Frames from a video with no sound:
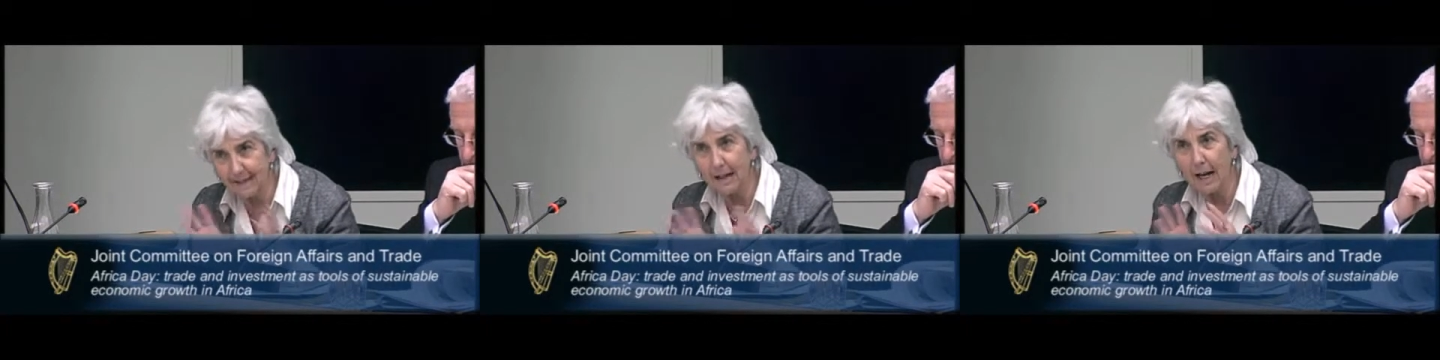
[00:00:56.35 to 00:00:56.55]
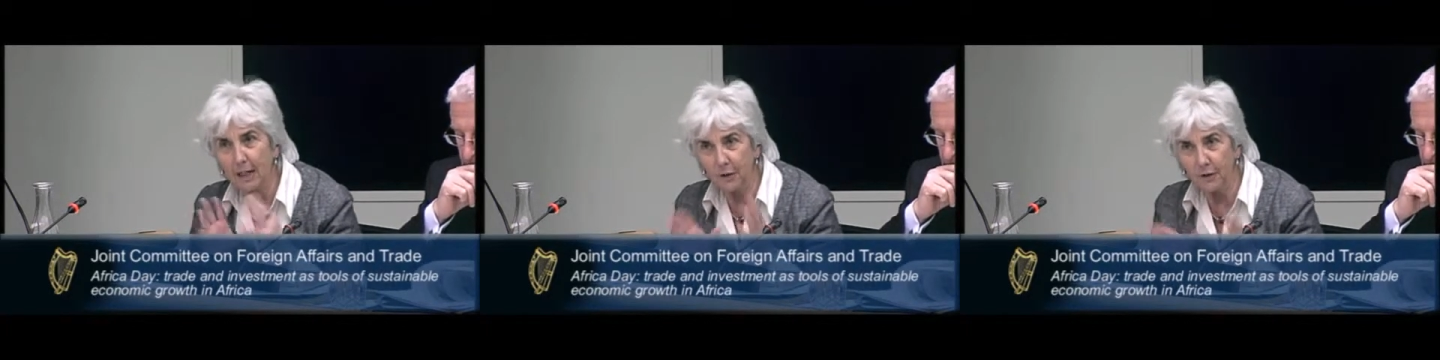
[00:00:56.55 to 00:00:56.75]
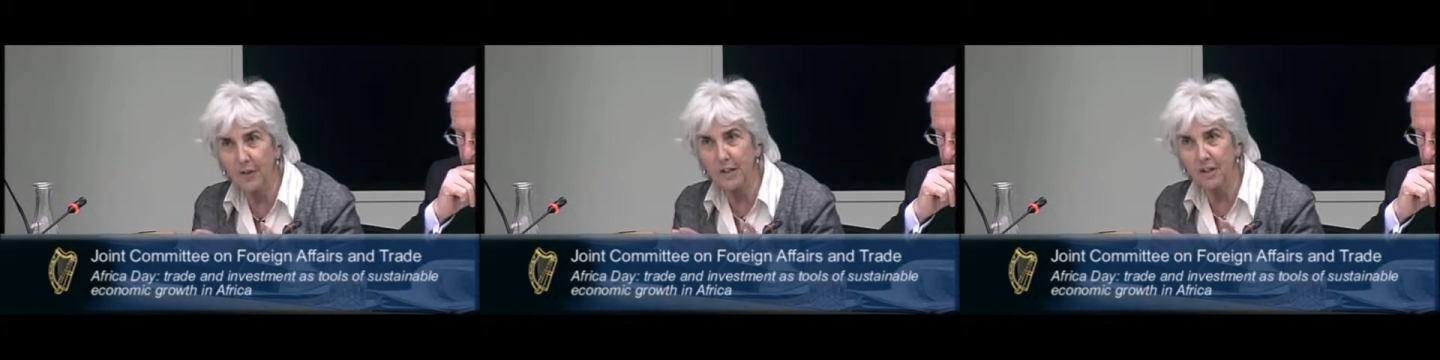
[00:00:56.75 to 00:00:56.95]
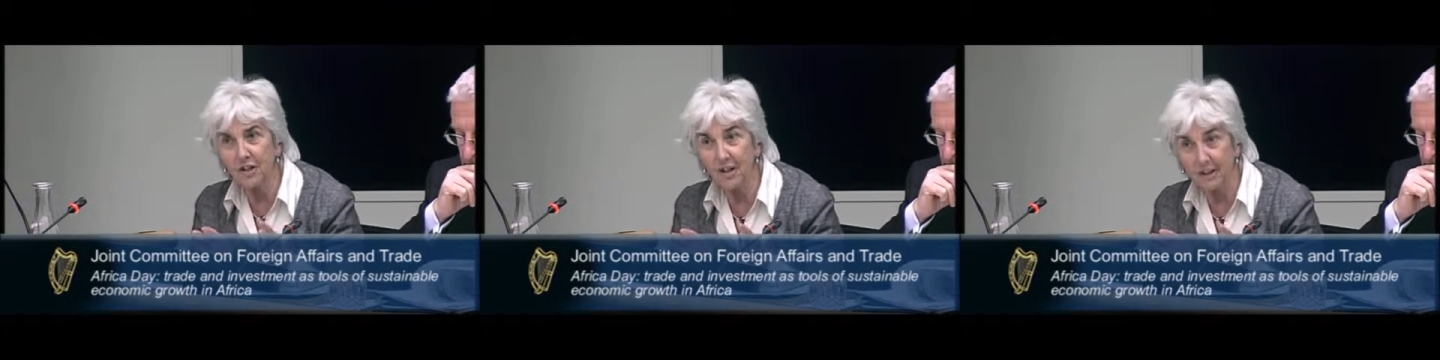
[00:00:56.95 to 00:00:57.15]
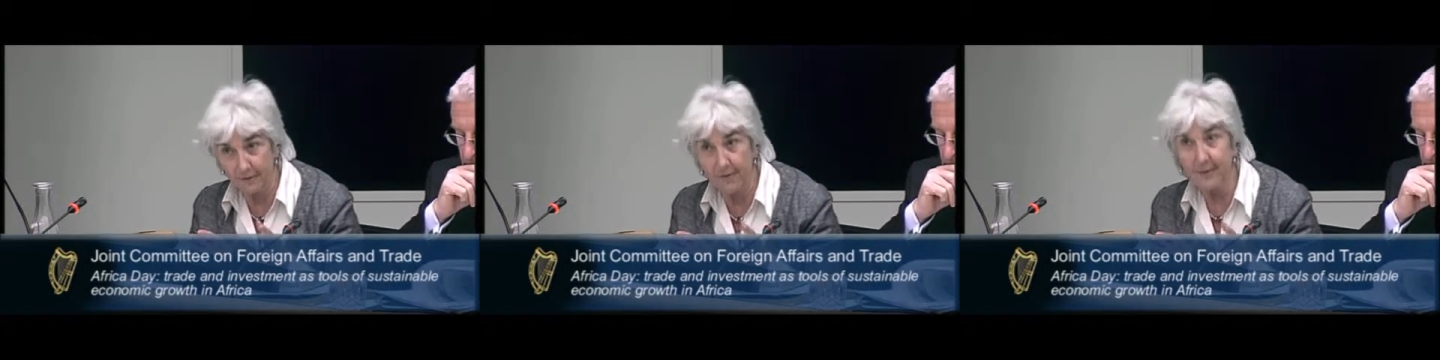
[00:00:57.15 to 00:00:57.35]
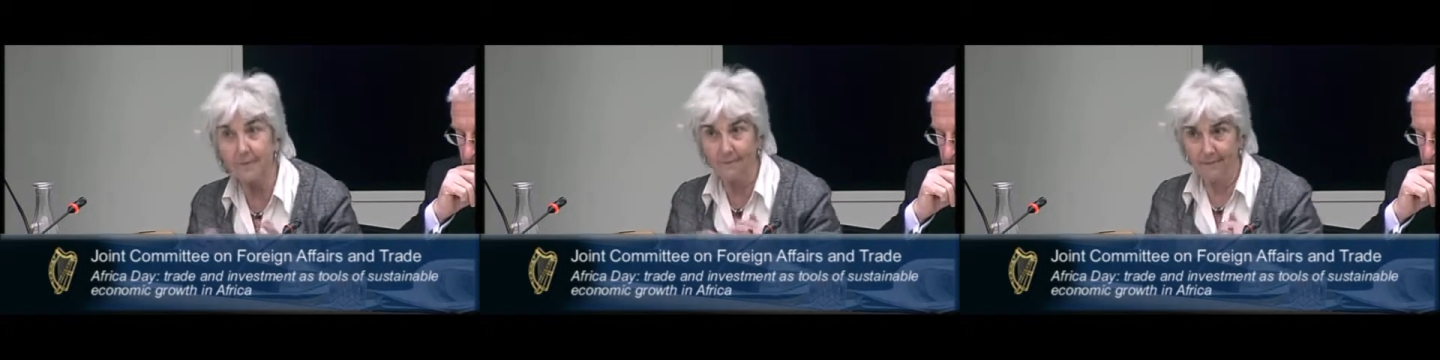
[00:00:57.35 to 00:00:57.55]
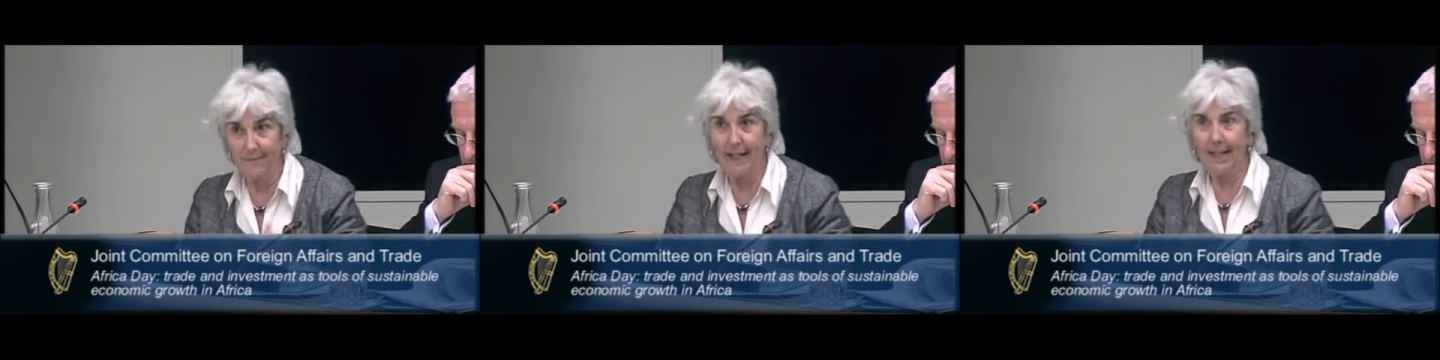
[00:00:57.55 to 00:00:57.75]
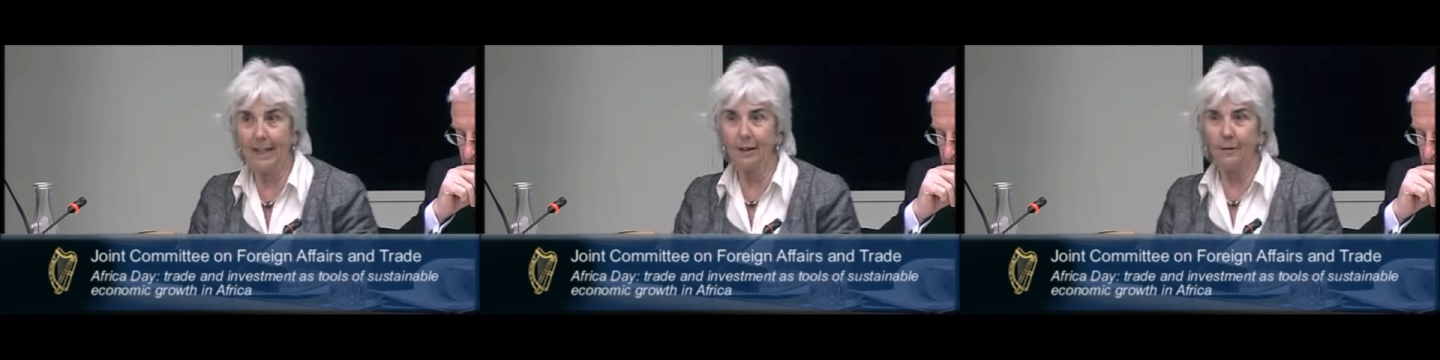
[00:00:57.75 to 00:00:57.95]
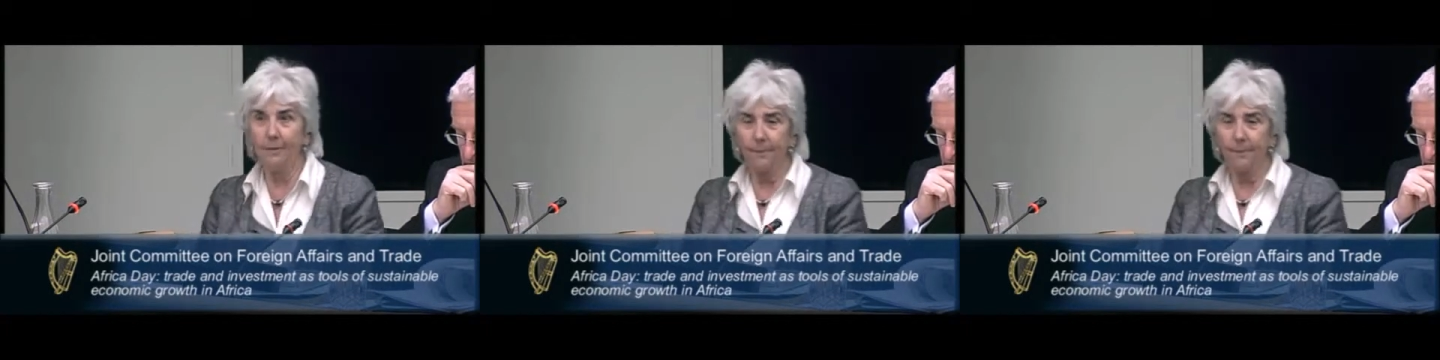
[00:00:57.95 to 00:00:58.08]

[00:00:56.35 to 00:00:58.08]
kind of initiatives? Thank you.